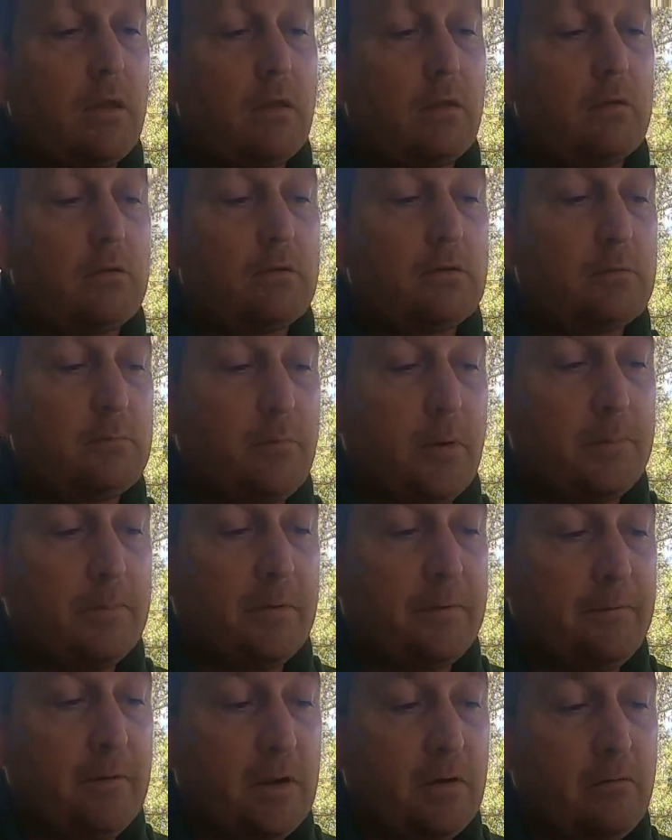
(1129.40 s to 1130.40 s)
Just pop
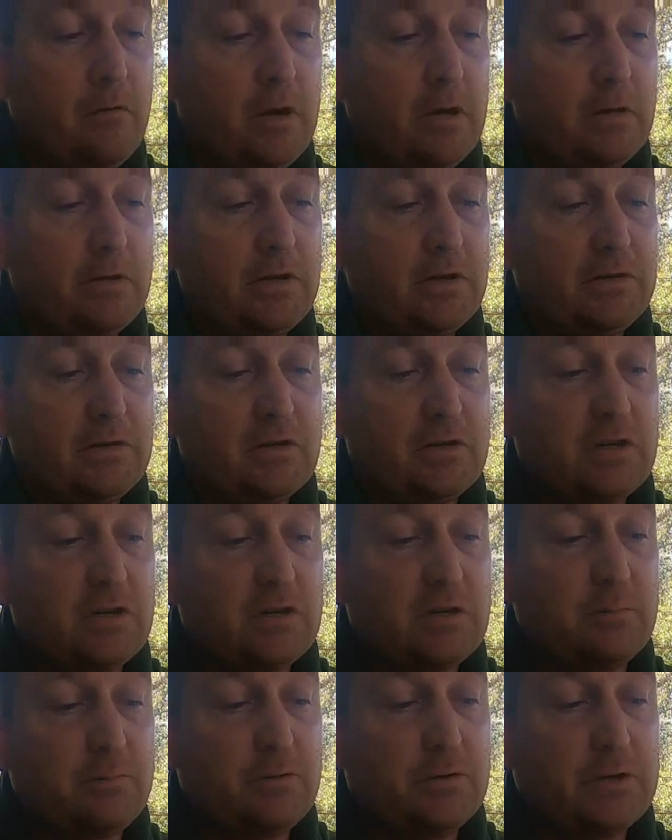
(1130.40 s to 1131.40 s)
your finger in just
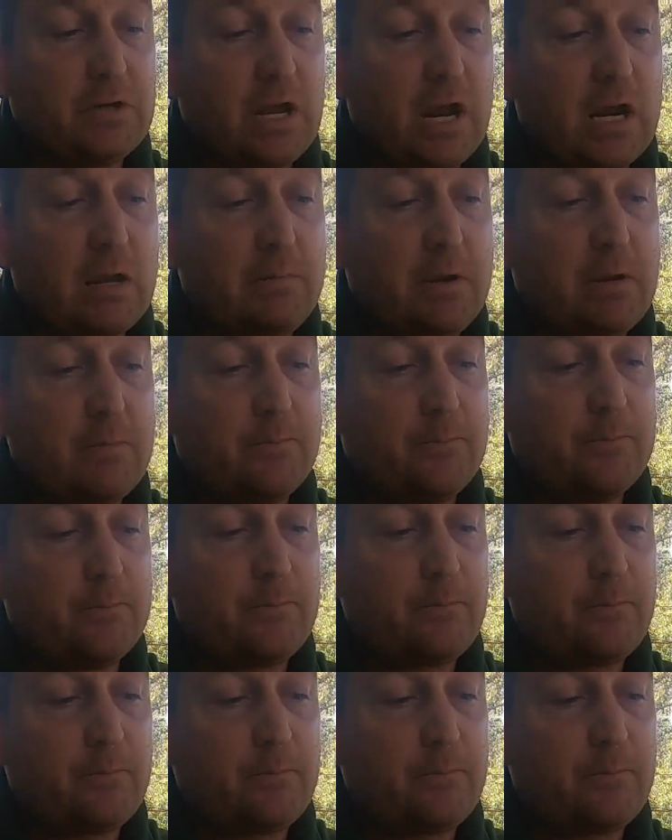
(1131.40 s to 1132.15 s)
to push it out a bit.